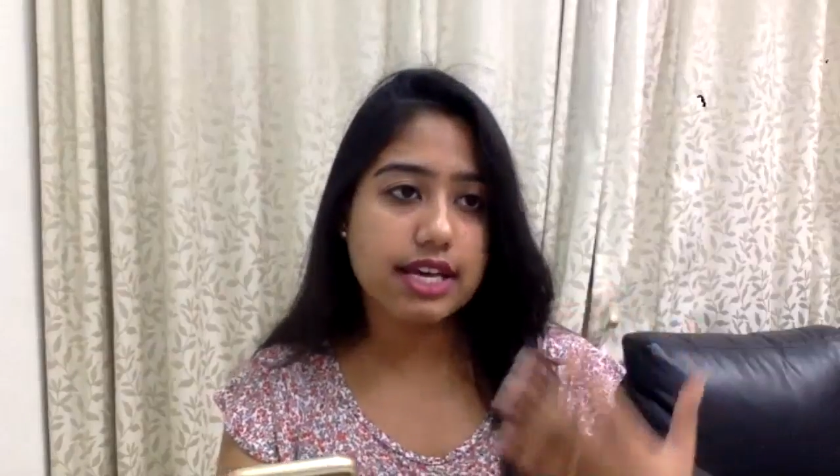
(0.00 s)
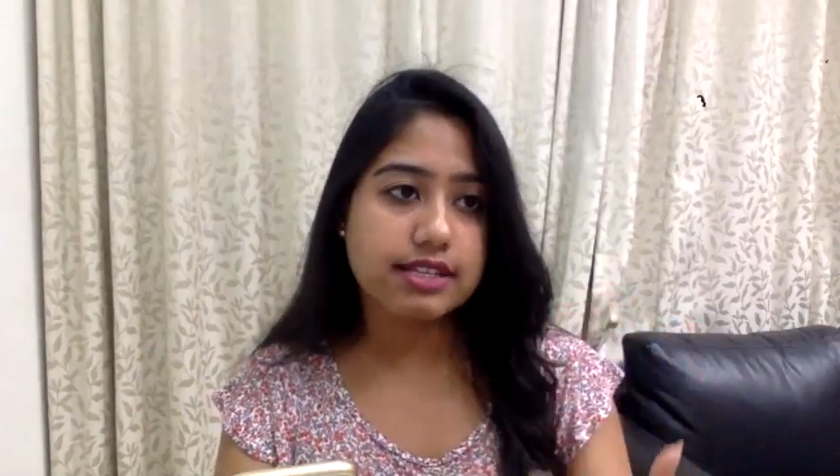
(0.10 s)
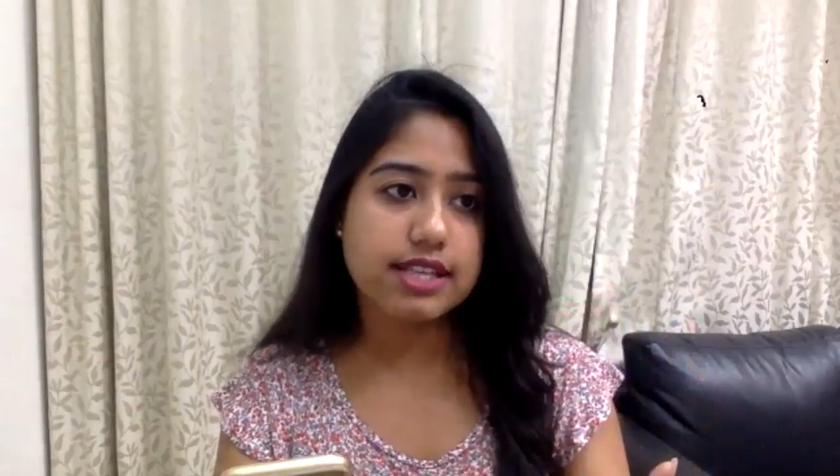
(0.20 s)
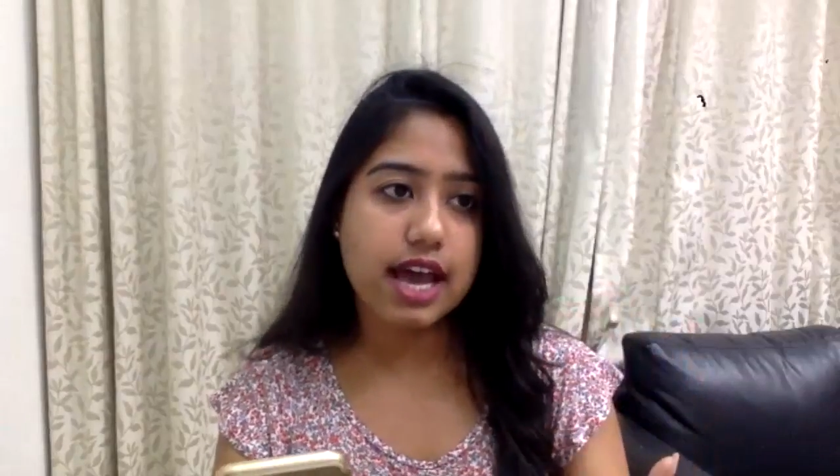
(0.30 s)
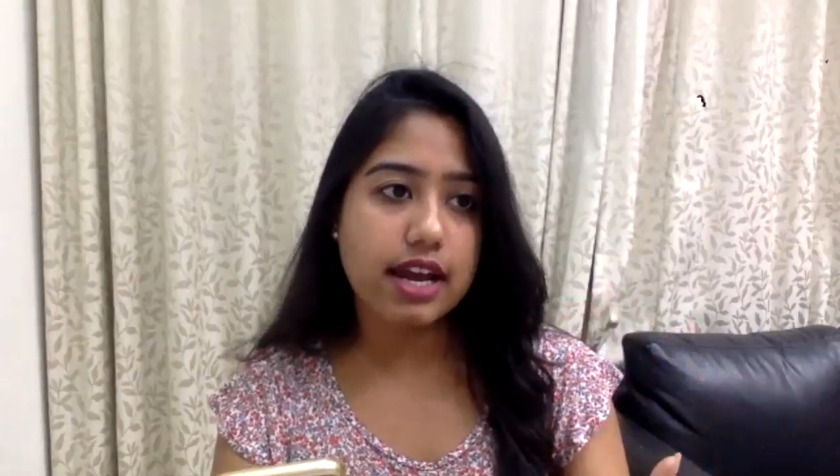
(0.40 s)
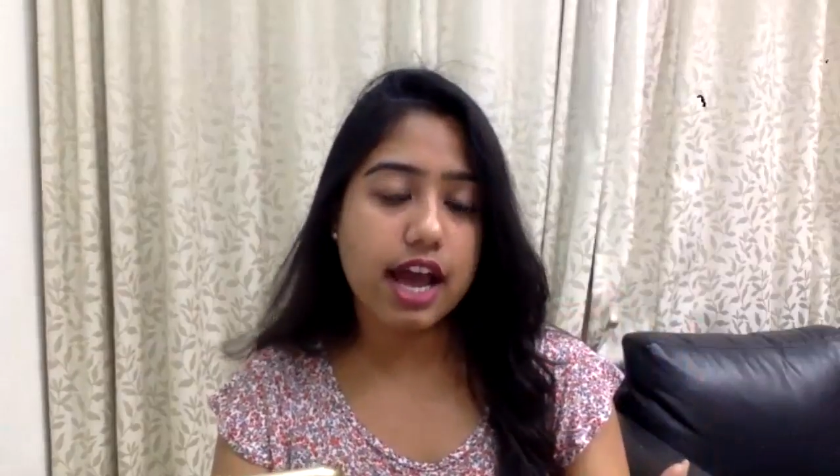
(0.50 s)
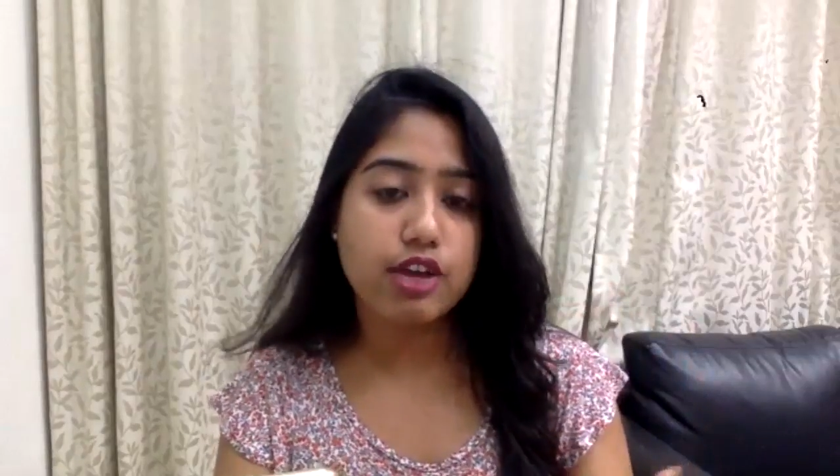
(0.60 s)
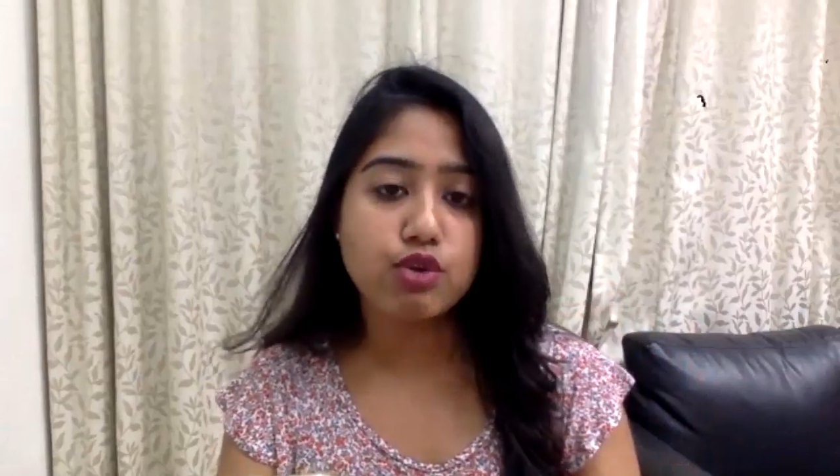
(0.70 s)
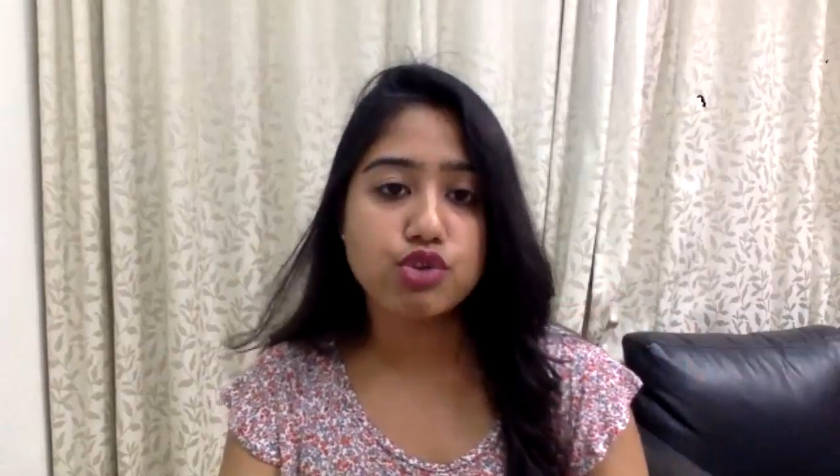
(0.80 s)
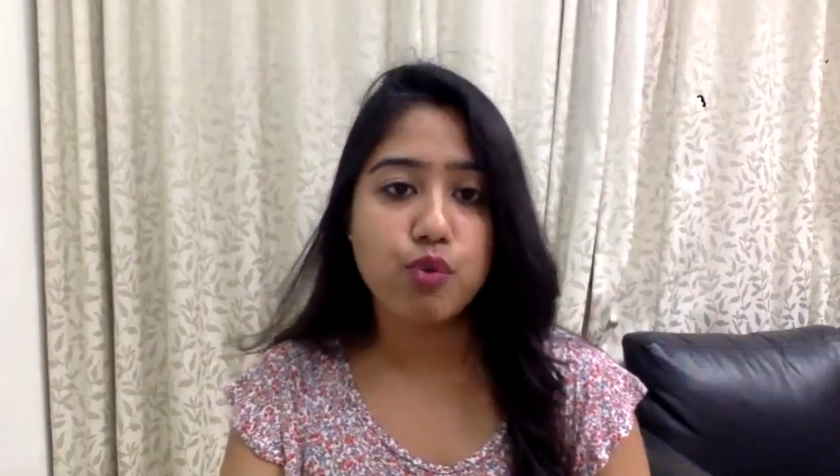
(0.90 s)
is
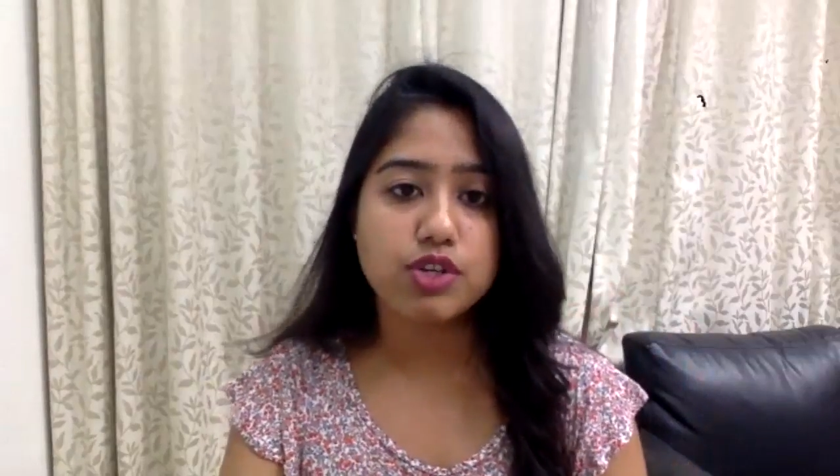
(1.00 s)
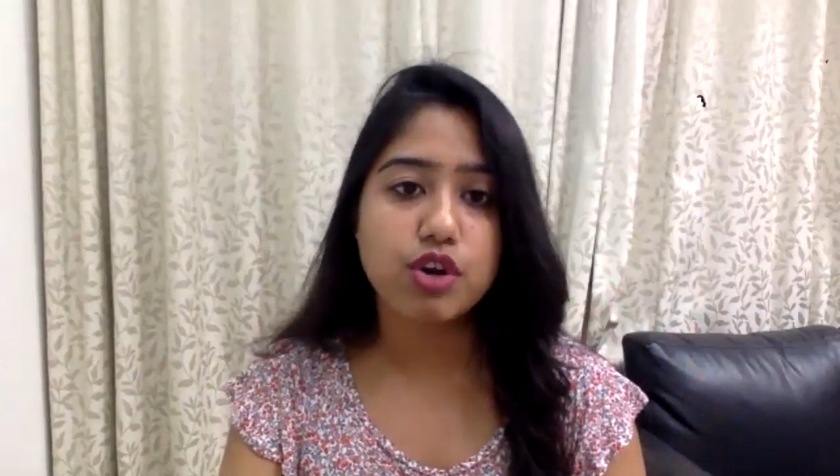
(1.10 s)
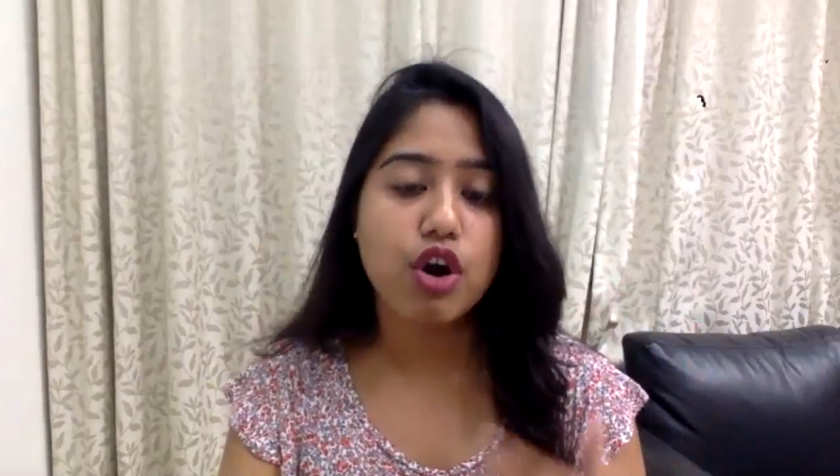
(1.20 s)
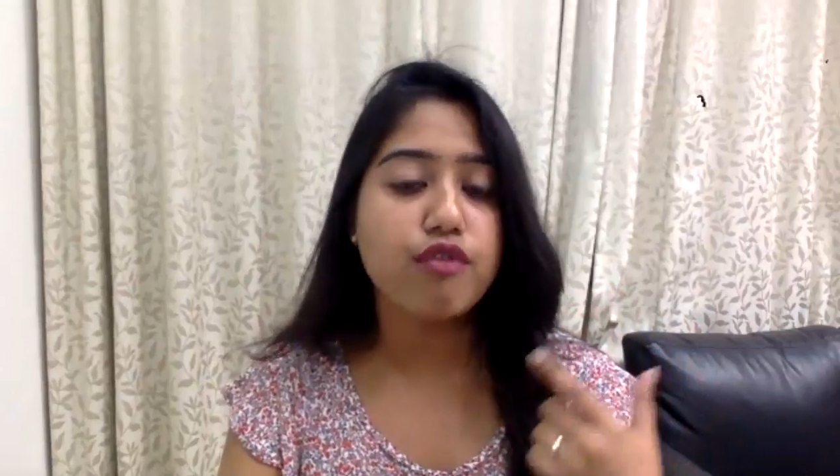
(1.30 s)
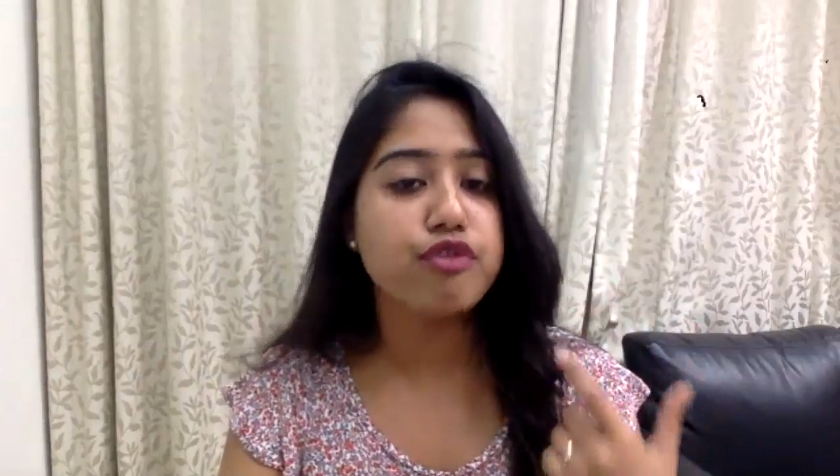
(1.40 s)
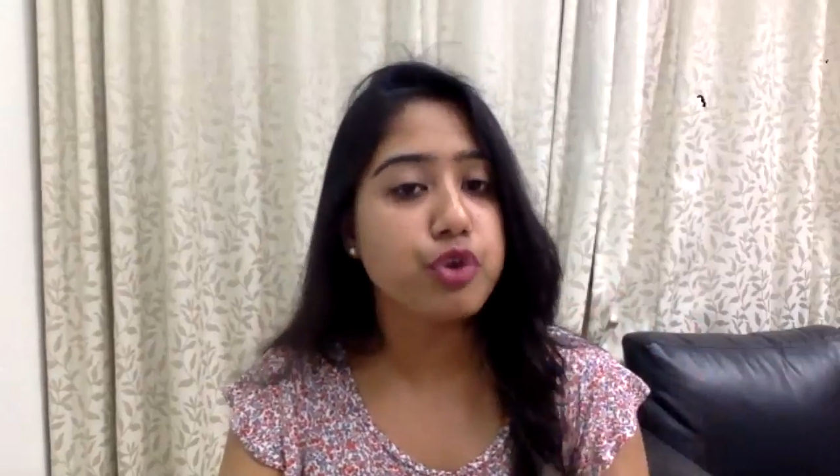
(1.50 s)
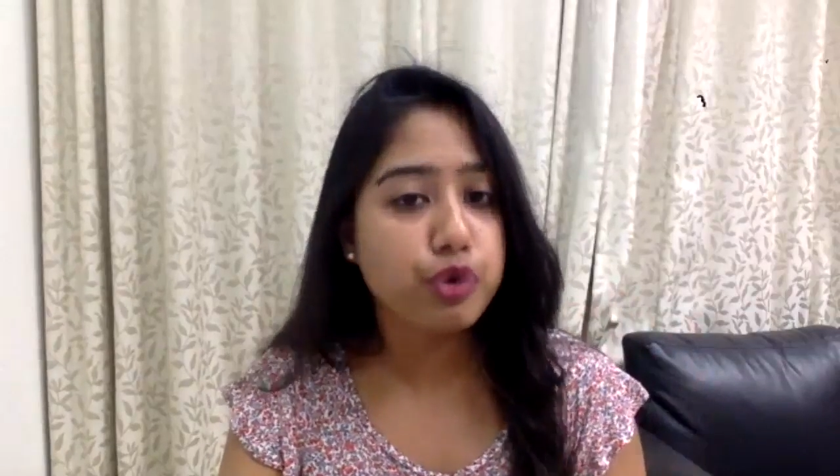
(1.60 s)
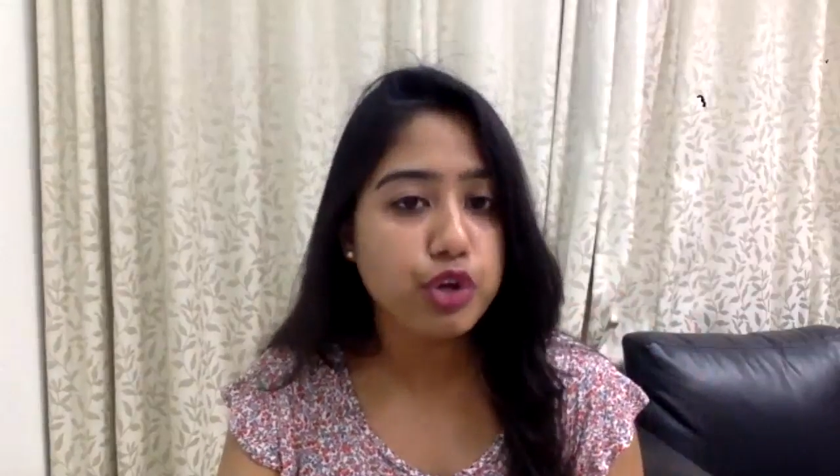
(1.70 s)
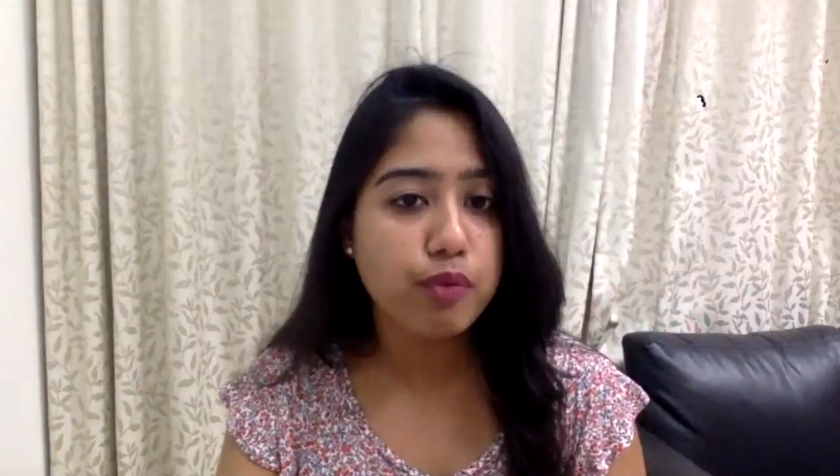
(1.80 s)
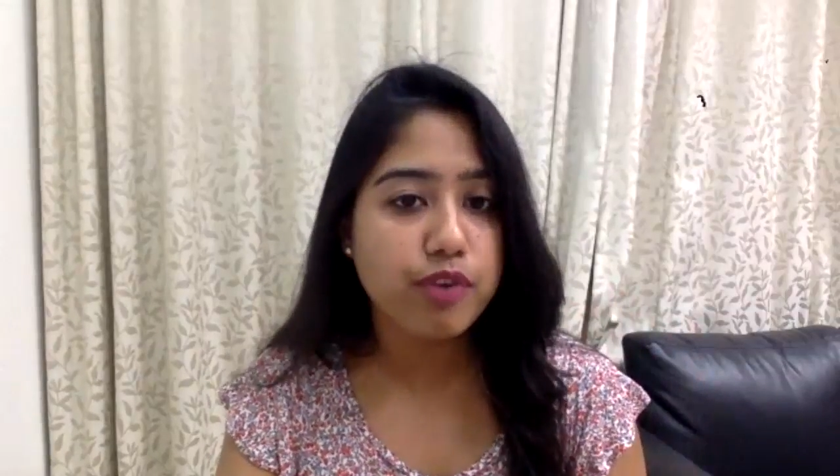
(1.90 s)
that I used to watch a lot of
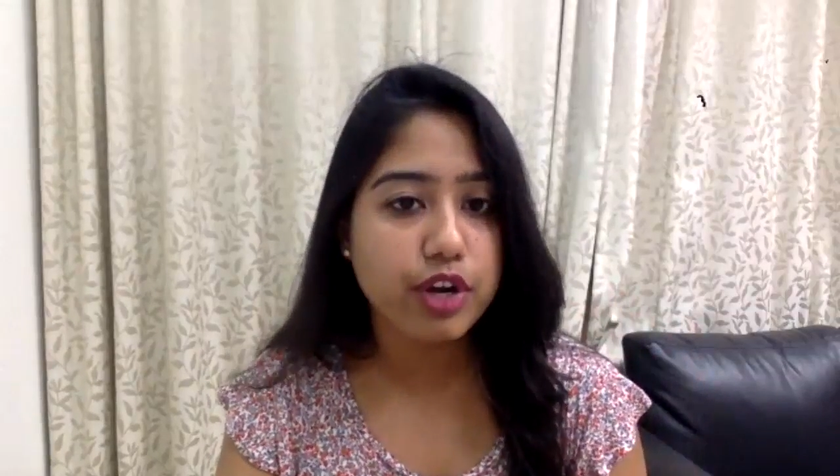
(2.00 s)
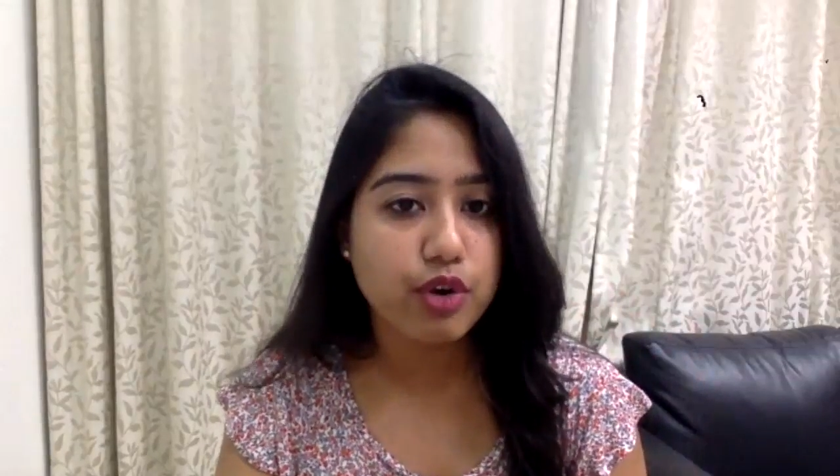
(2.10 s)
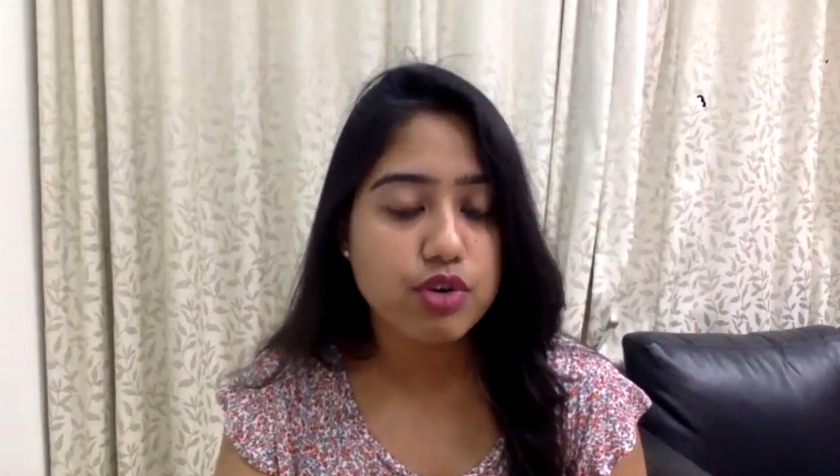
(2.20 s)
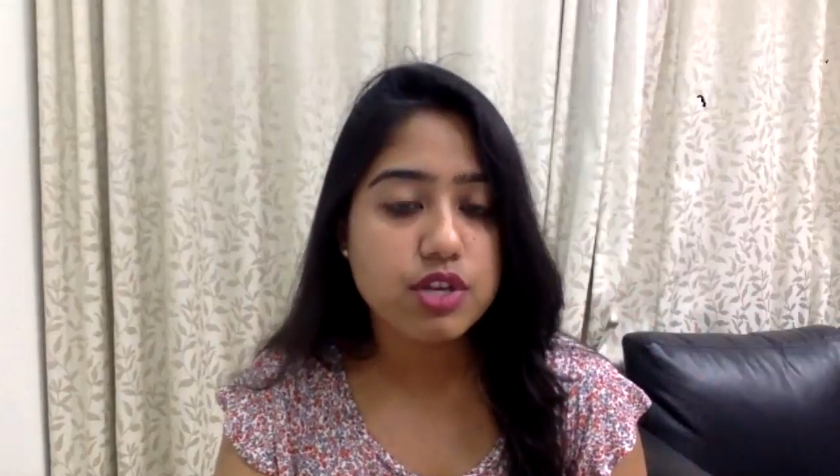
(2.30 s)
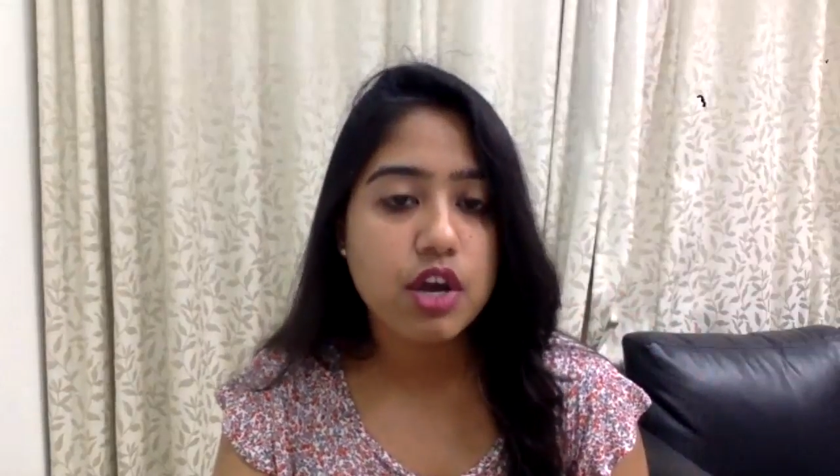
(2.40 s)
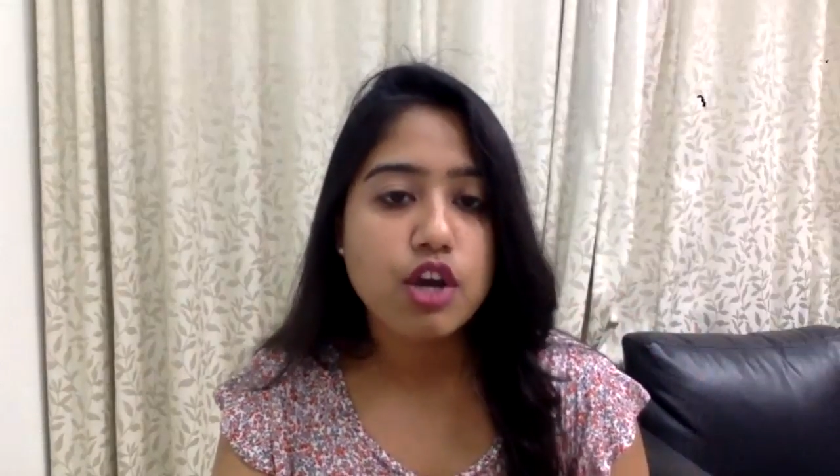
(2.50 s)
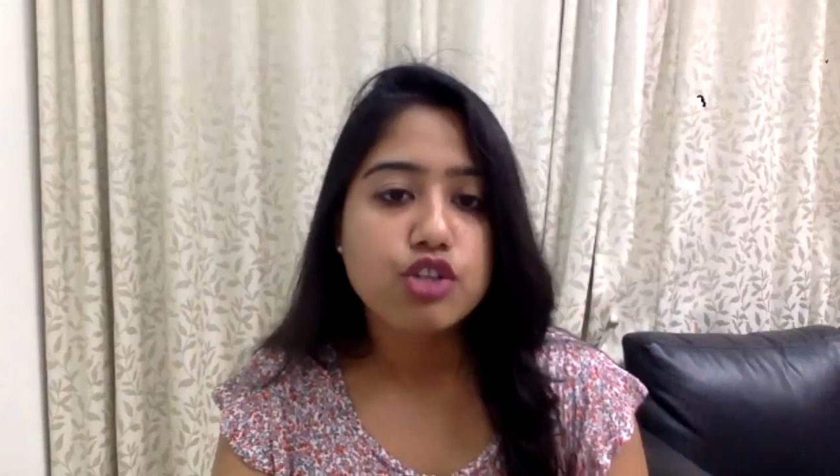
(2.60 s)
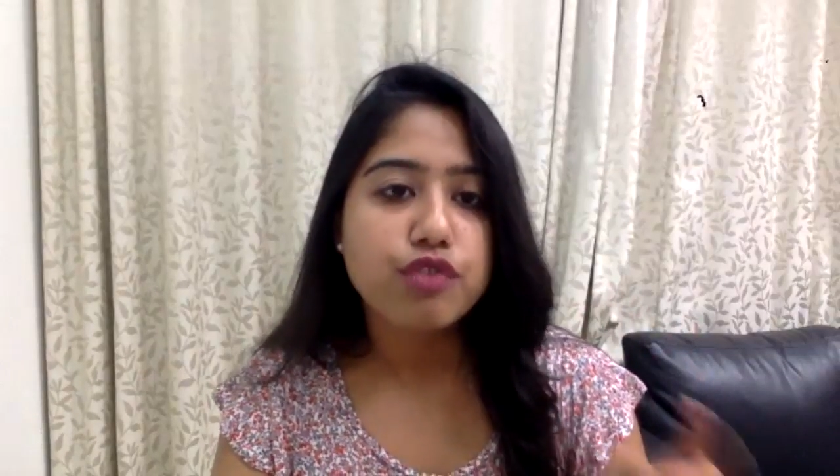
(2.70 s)
YouTube videos.